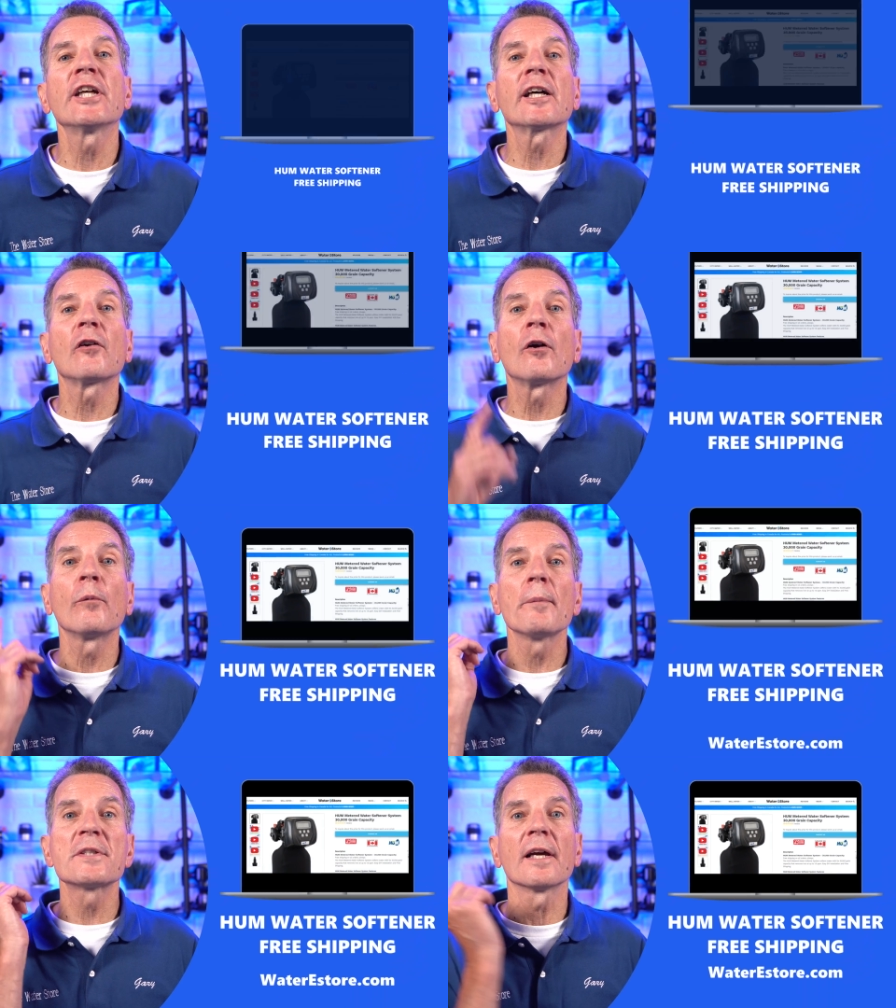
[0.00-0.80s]
check out our
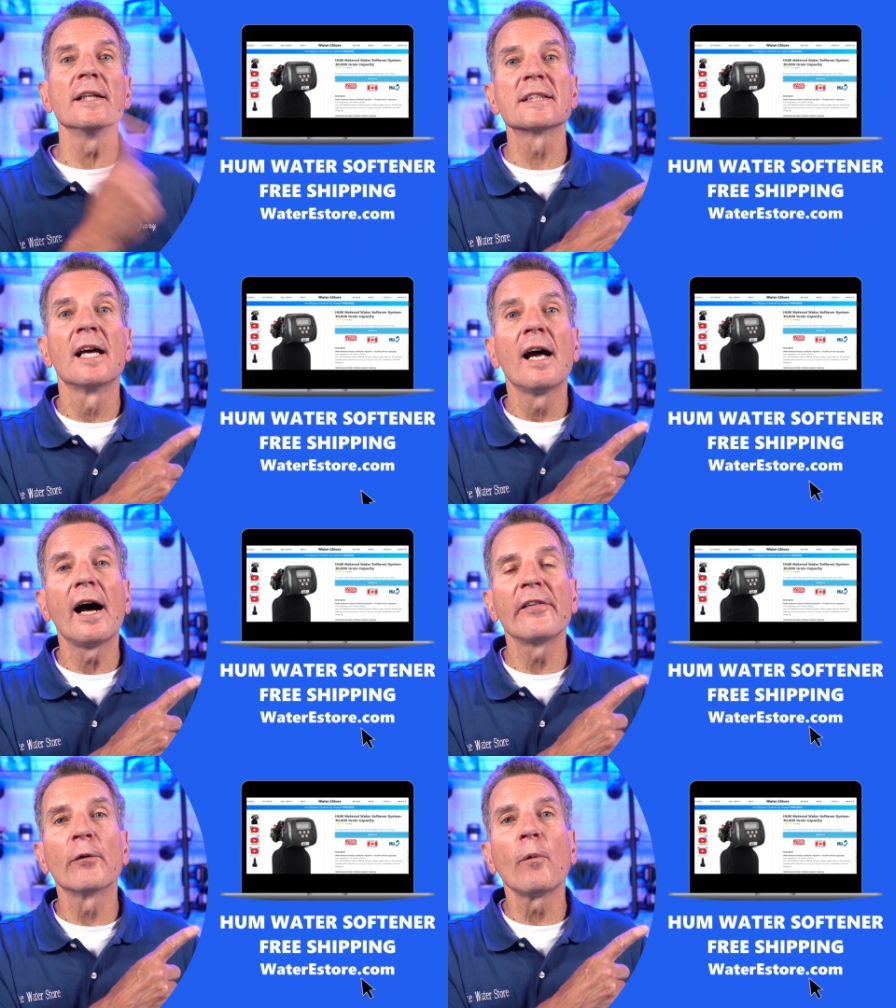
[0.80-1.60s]
websites,
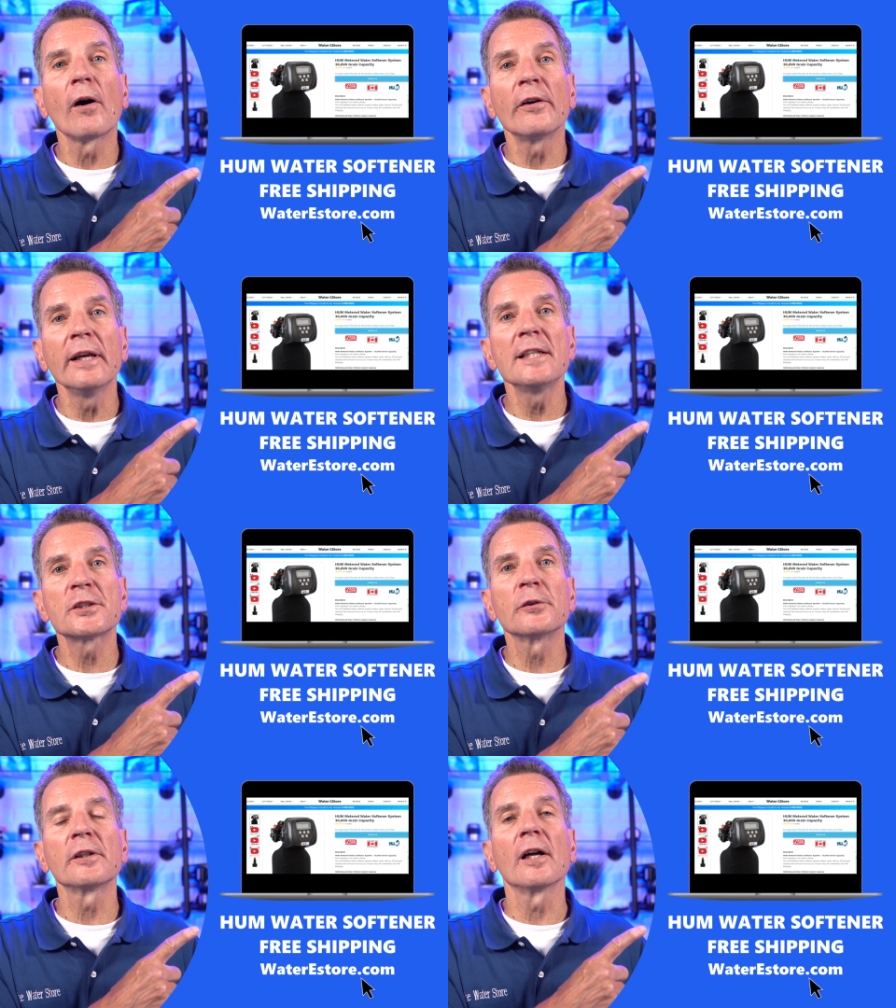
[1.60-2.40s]
either Water E
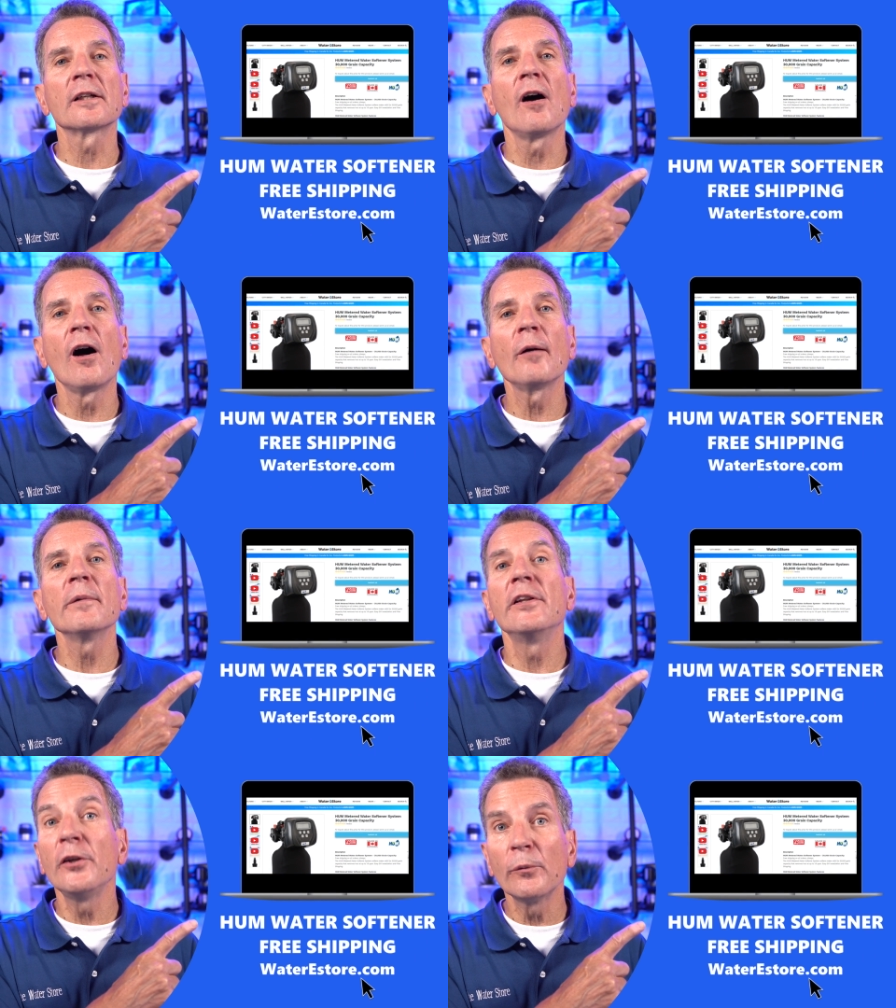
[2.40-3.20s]
Store dot
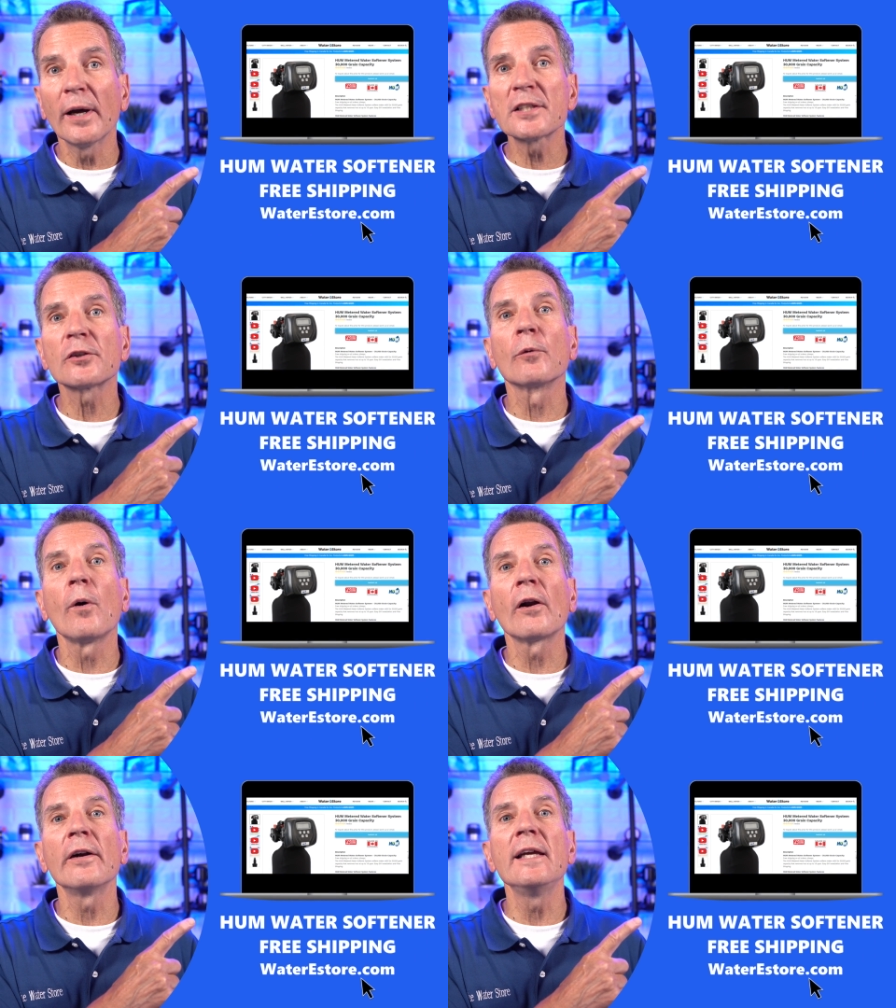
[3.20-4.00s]
com in the U S or
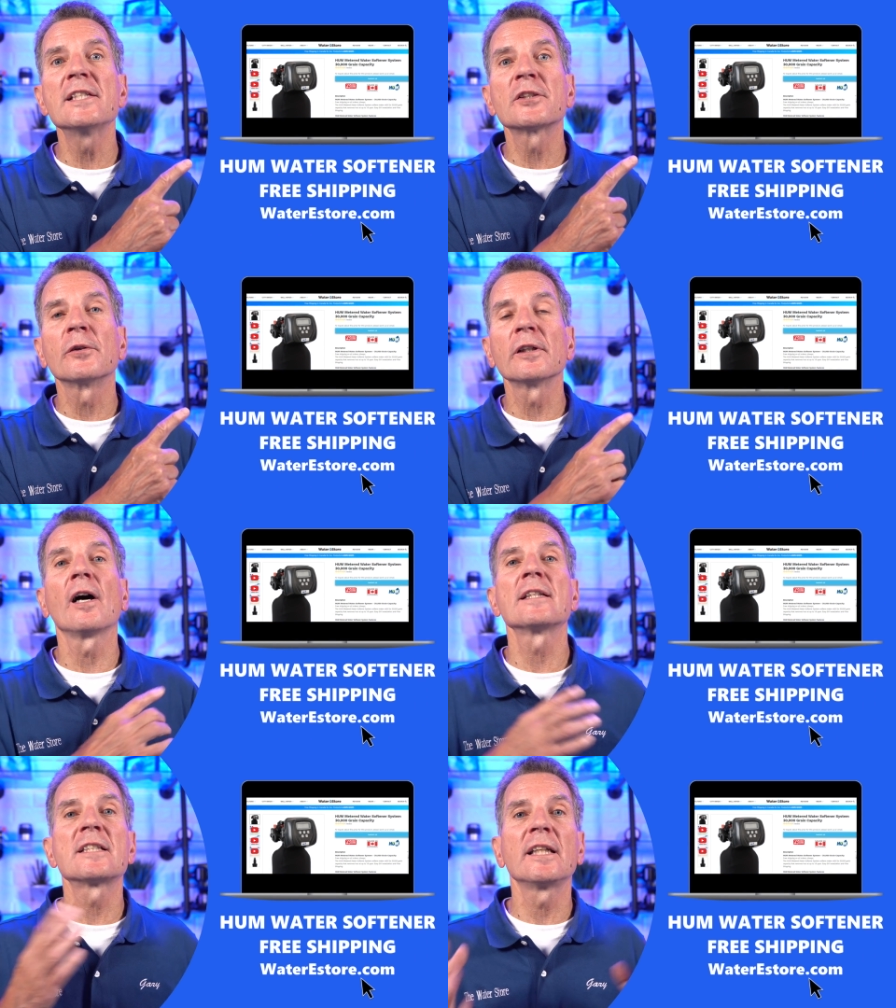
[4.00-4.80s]
Water E Store
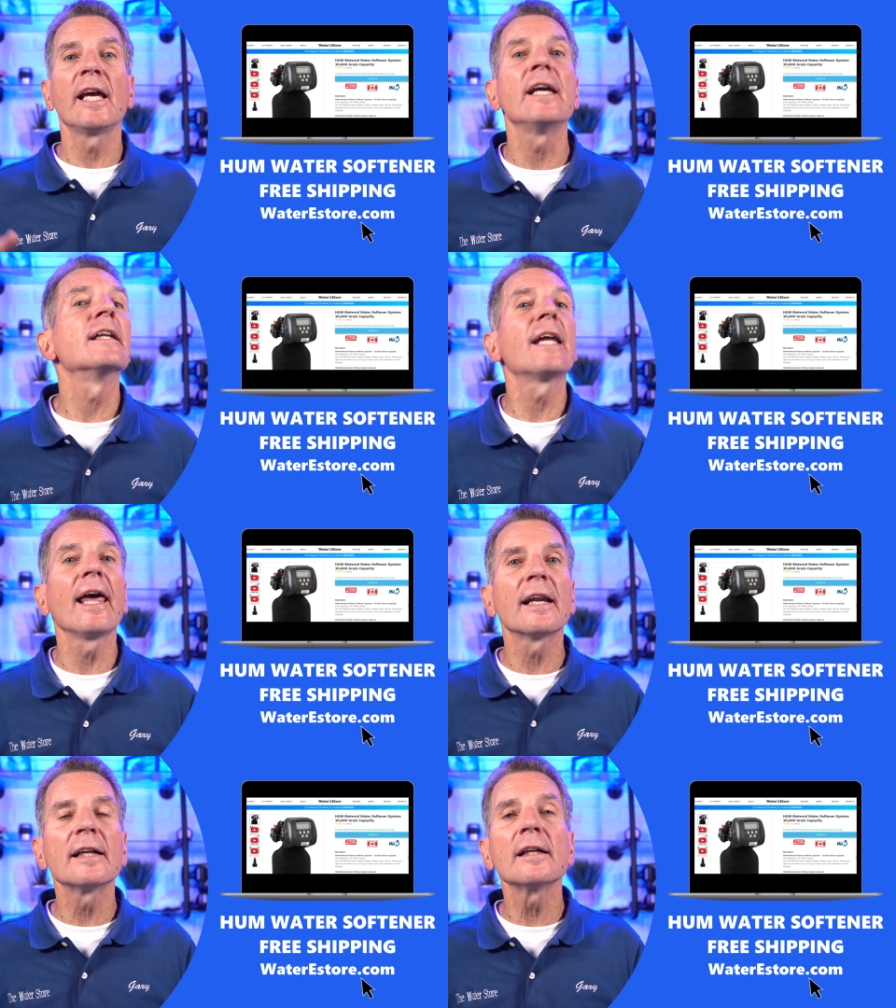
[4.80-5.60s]
dot C A in
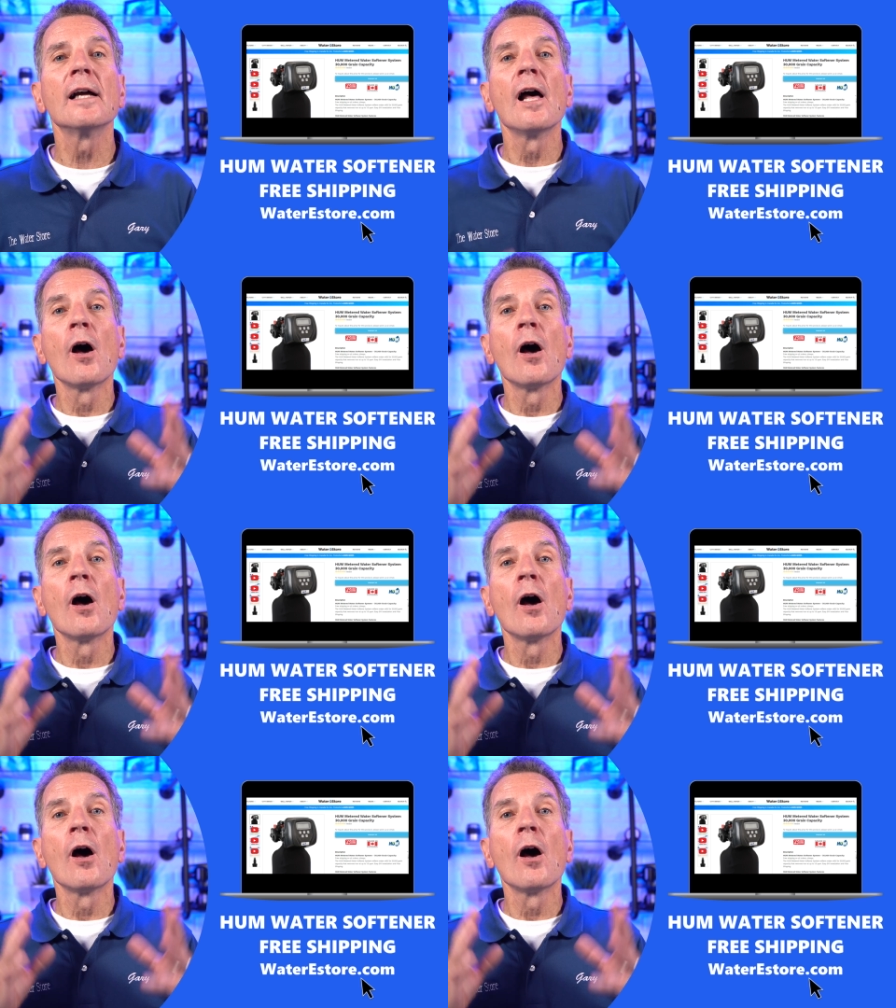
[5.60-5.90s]
Canada.